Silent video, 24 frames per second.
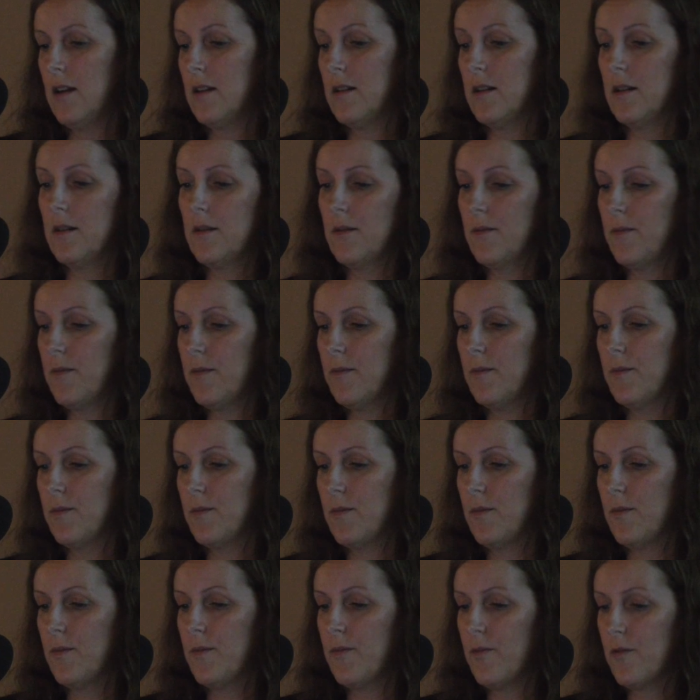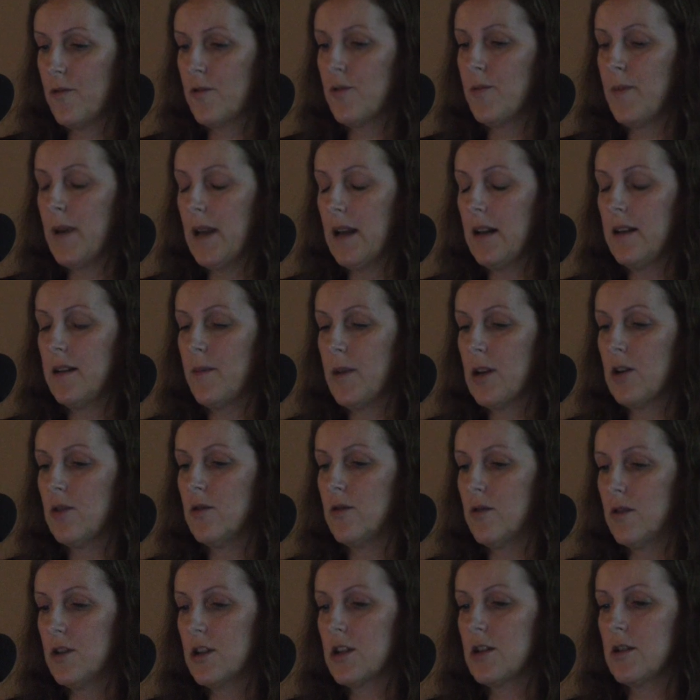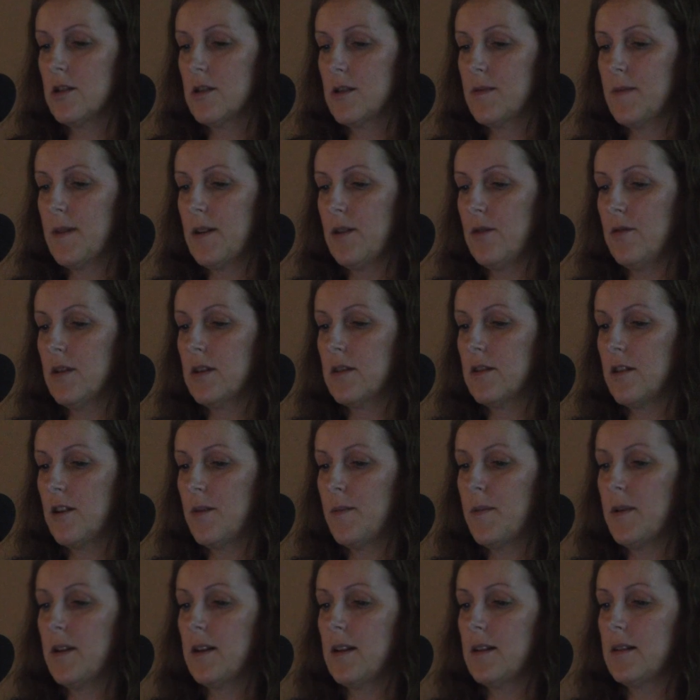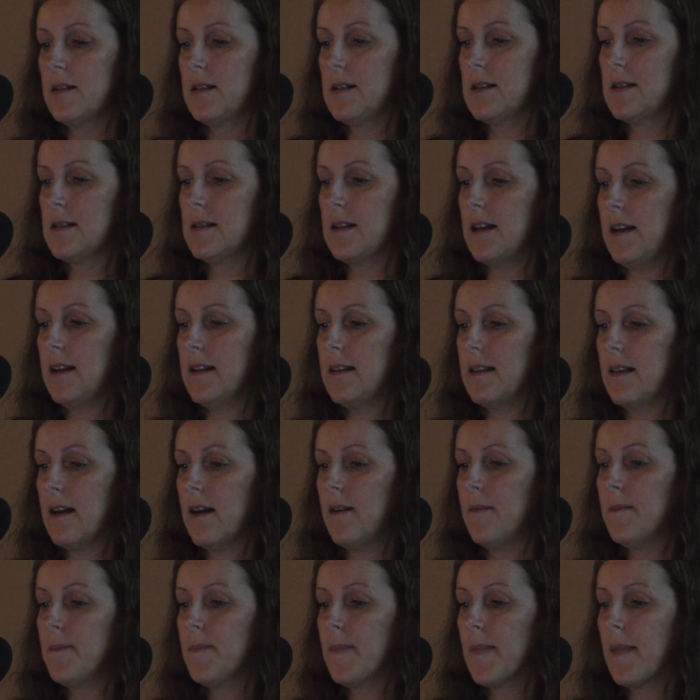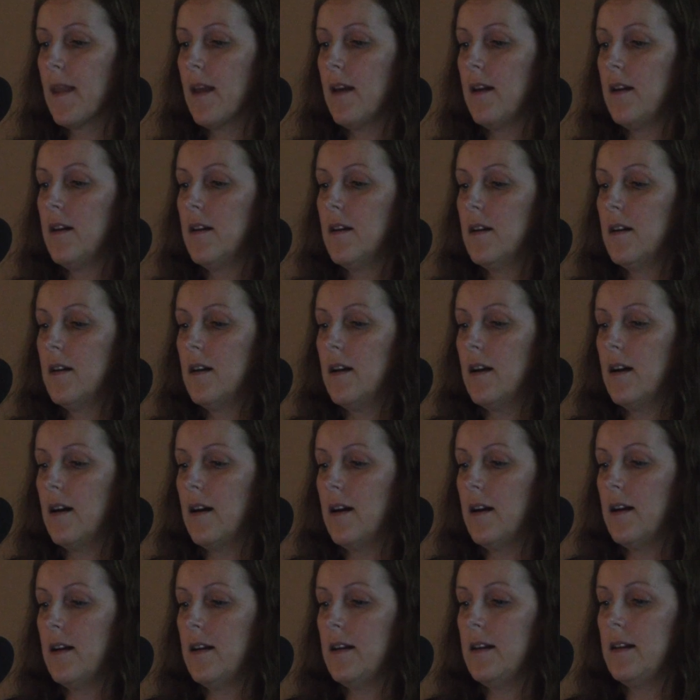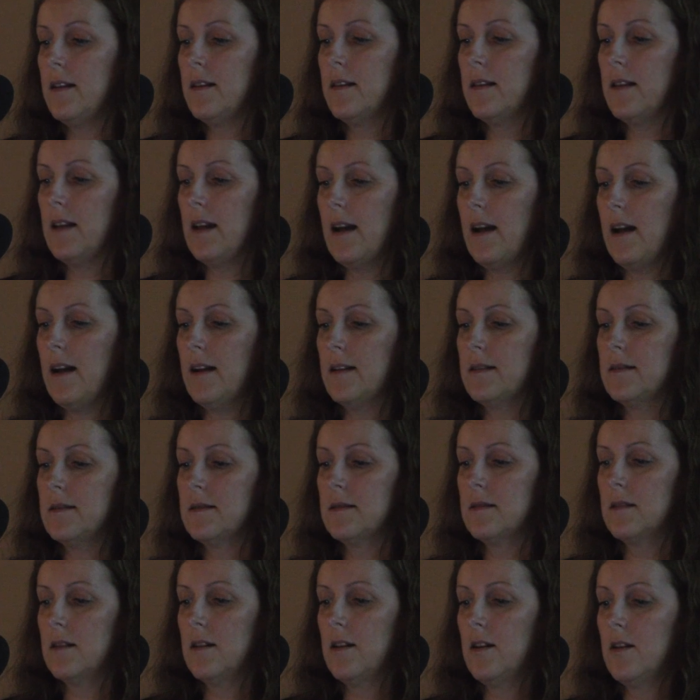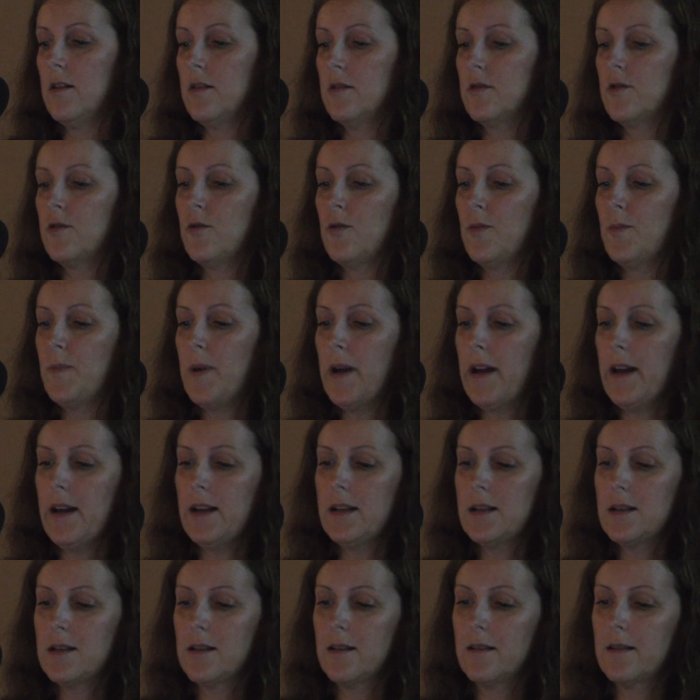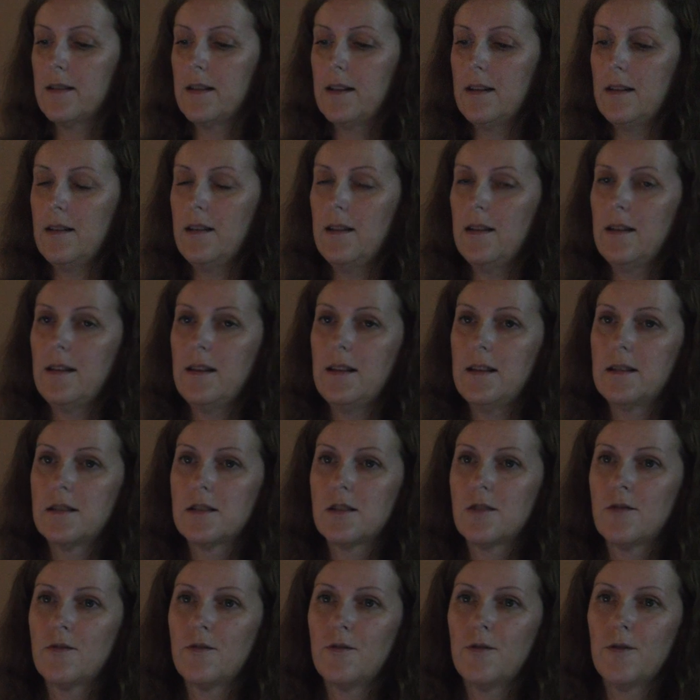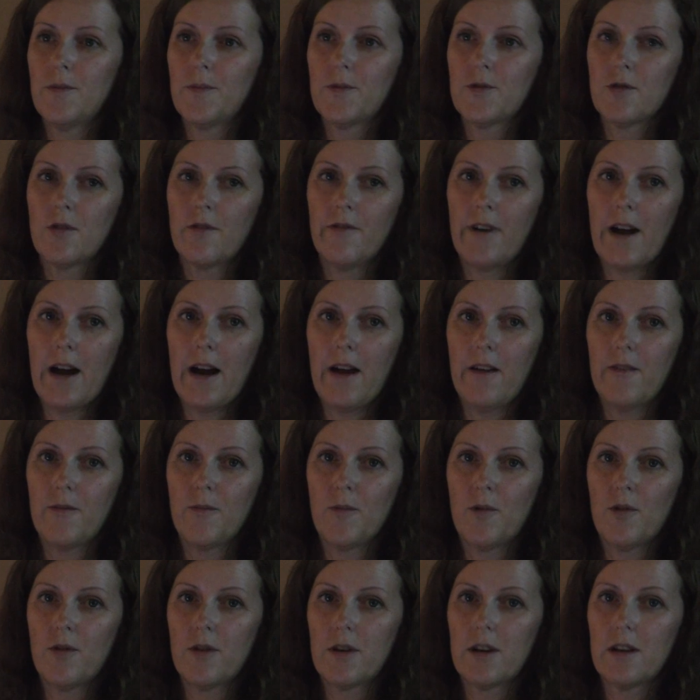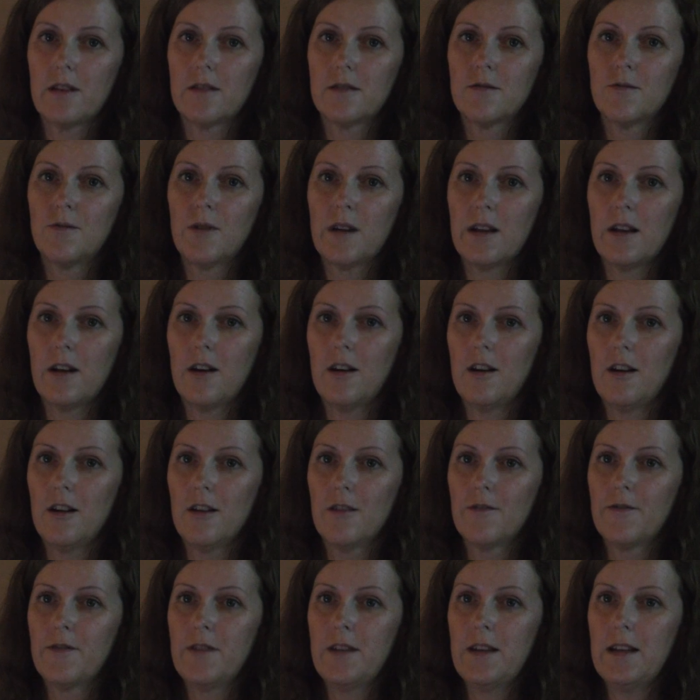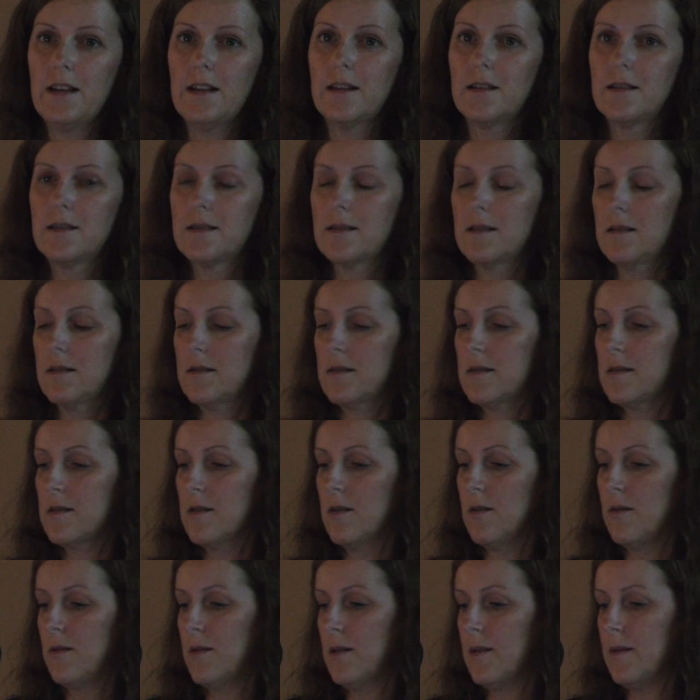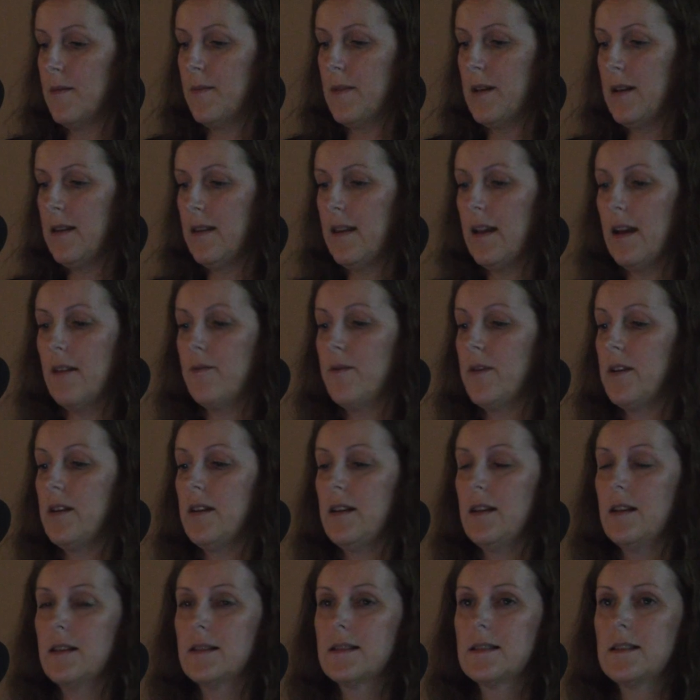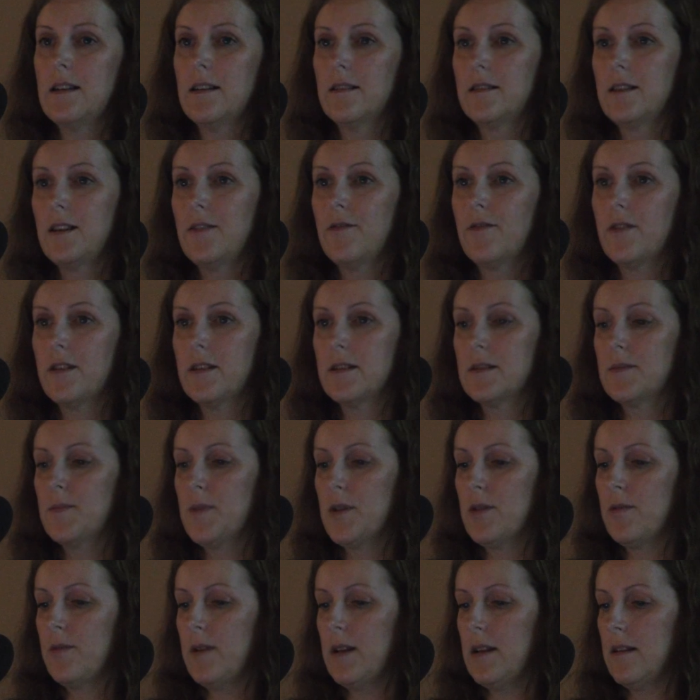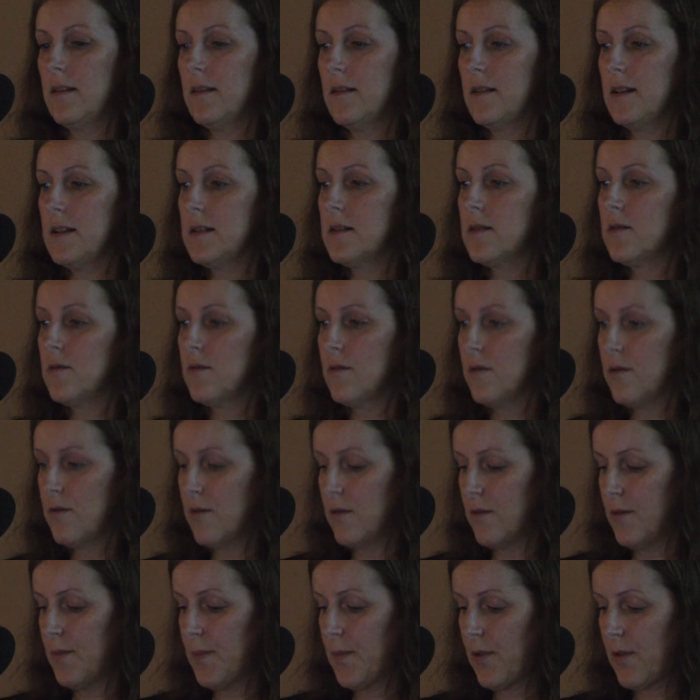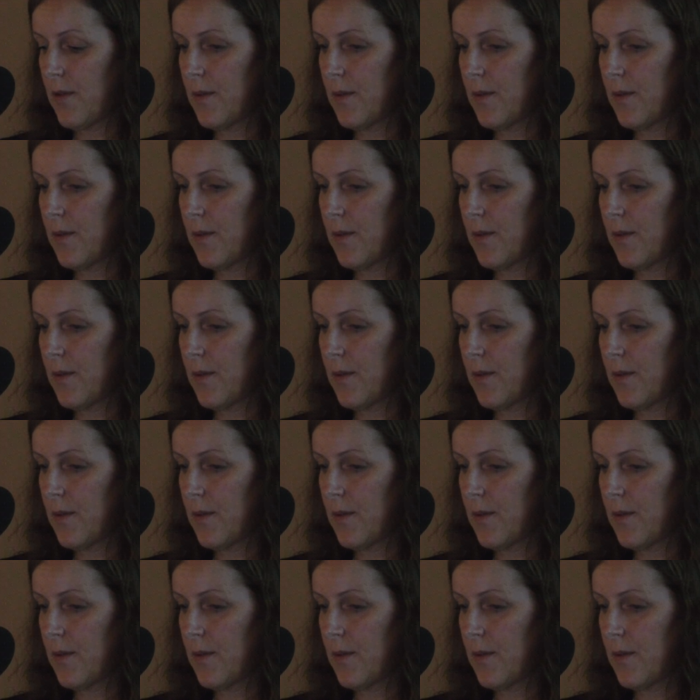it to be a little bit cautious when you interpreted this data. In the end, 2 patients in each group survived more than 2.5 years, so in the end we didn't see a difference between these 2 groups.